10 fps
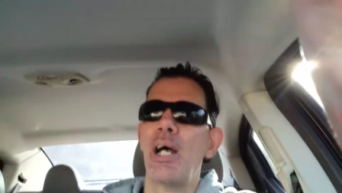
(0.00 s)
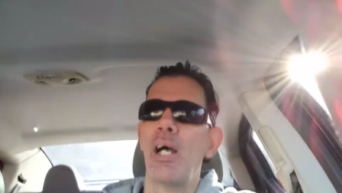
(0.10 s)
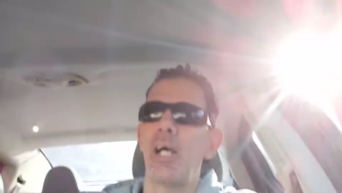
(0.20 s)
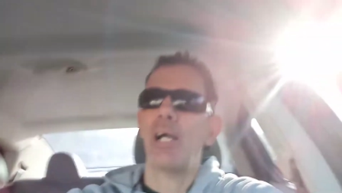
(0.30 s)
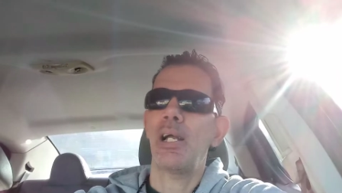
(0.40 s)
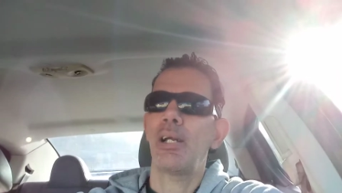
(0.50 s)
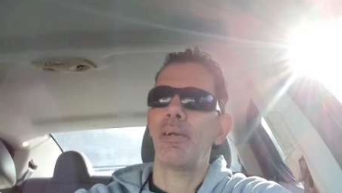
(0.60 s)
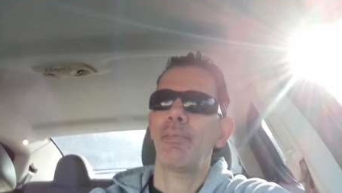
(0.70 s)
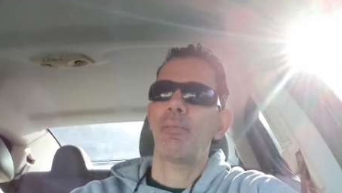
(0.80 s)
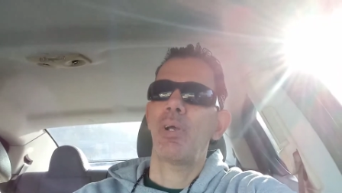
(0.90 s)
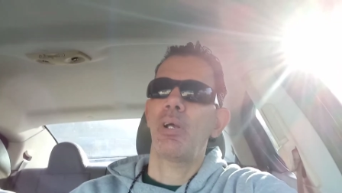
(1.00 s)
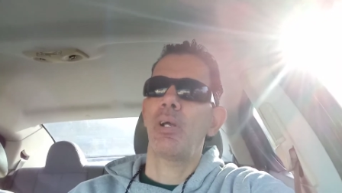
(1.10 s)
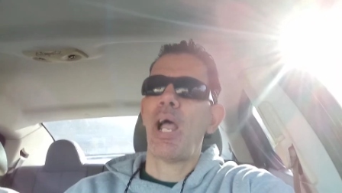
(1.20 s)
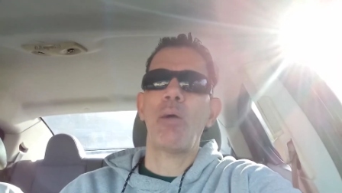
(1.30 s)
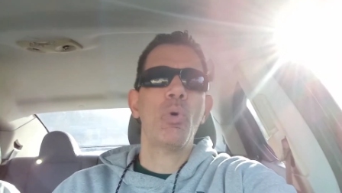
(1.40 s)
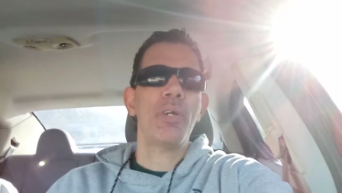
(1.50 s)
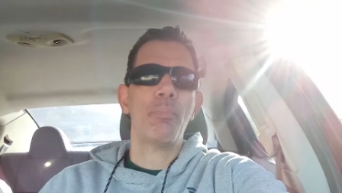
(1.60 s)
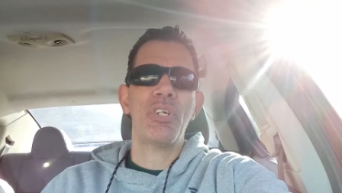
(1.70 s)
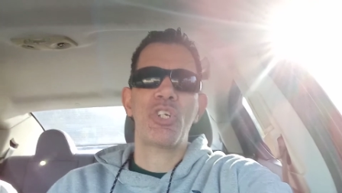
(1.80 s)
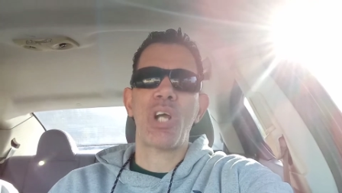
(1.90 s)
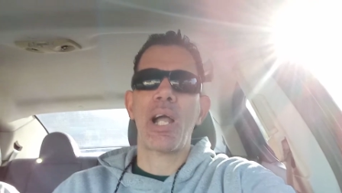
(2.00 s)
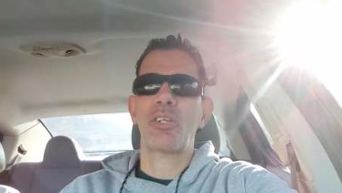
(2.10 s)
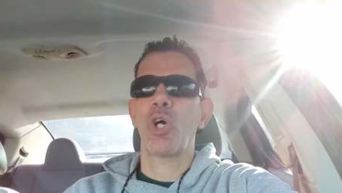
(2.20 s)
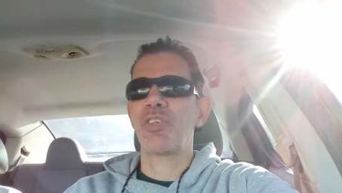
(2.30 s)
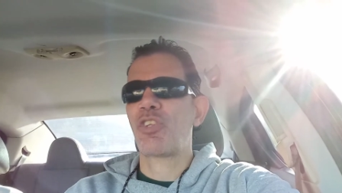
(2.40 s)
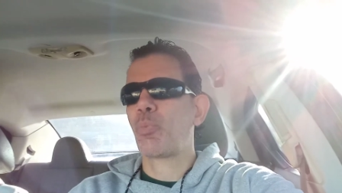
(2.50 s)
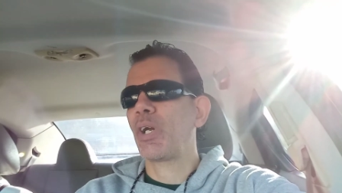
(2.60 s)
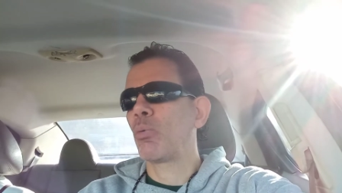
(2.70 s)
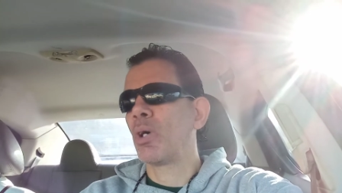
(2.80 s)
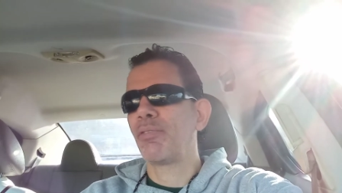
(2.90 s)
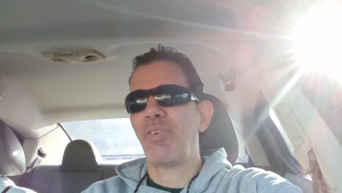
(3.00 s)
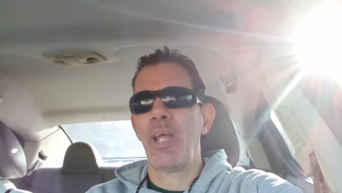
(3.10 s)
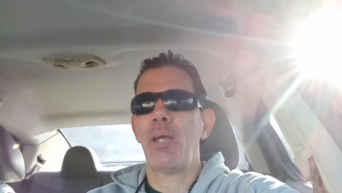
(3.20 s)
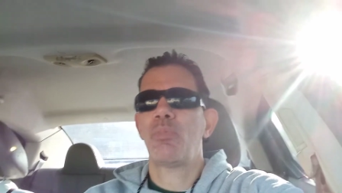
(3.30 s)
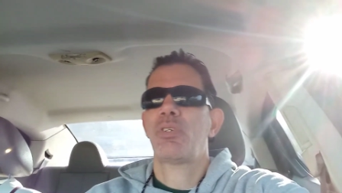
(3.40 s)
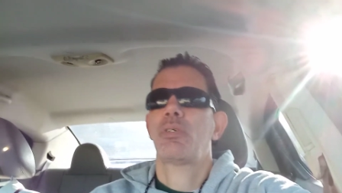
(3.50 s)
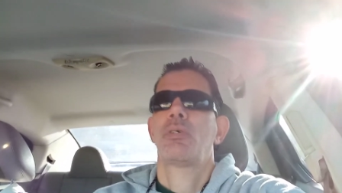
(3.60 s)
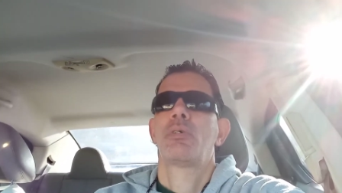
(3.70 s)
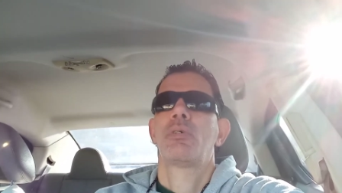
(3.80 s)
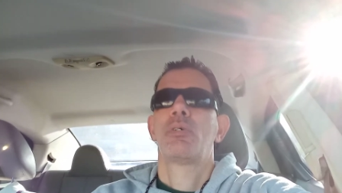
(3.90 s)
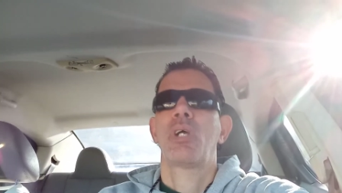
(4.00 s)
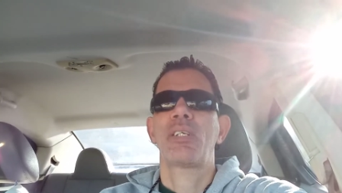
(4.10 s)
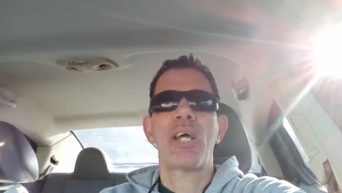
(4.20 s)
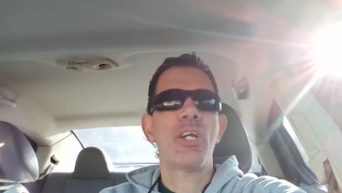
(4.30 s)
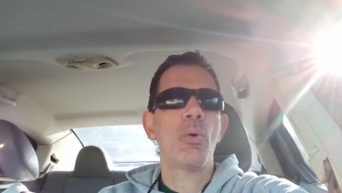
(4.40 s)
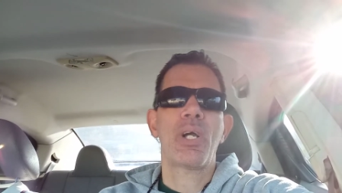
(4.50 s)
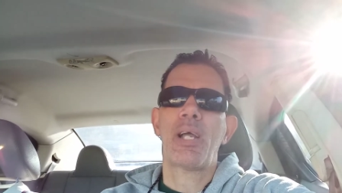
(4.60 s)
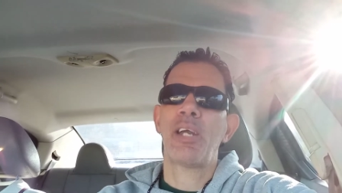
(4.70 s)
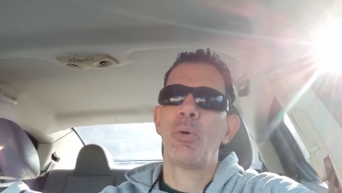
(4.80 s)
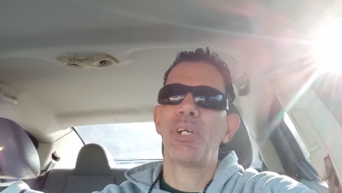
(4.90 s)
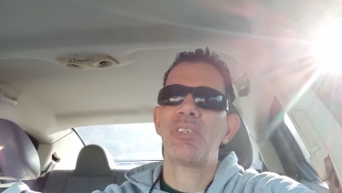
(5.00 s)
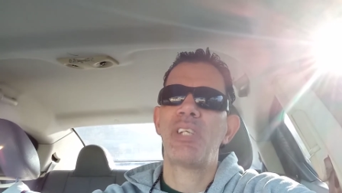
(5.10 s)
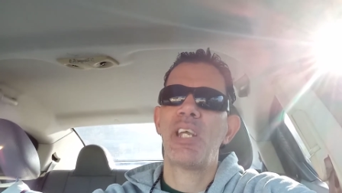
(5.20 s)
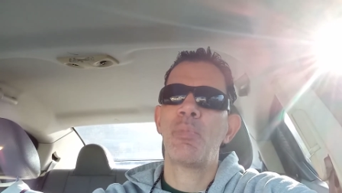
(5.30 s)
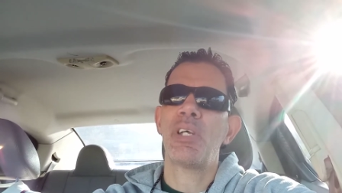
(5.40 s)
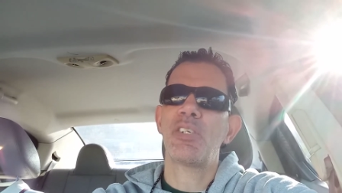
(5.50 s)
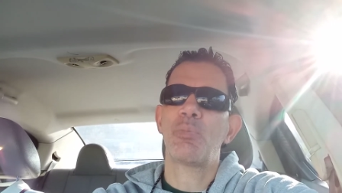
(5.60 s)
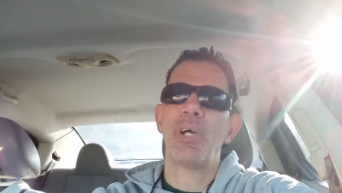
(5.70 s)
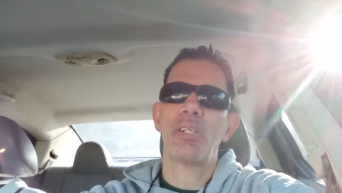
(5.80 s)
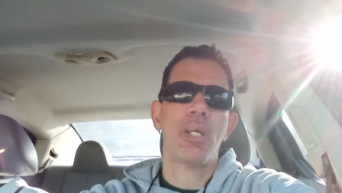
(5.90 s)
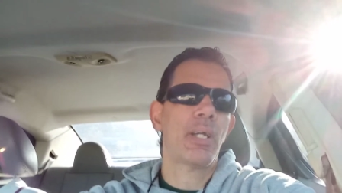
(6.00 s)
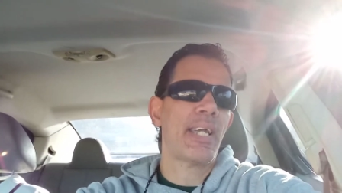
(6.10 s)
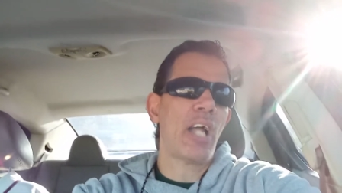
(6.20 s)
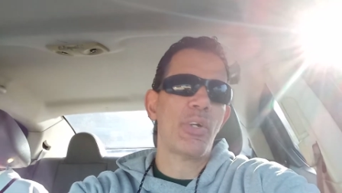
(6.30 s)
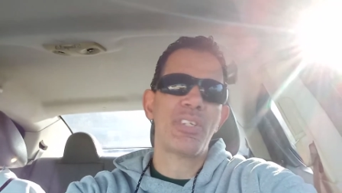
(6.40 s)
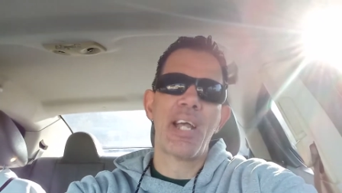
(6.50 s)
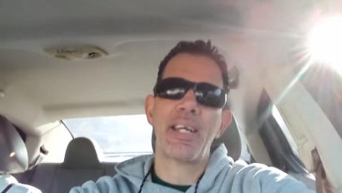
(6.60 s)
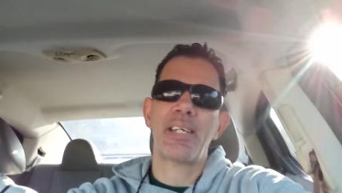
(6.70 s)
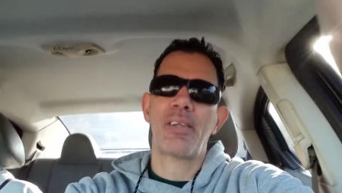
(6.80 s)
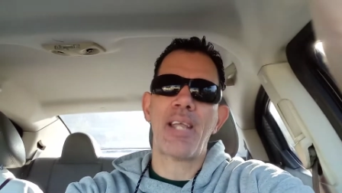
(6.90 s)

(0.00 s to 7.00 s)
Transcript: I wouldn't be shocked though if it's three to one Flames, because I know what I know what this team is. But uh, Calgary's got got to play better, man.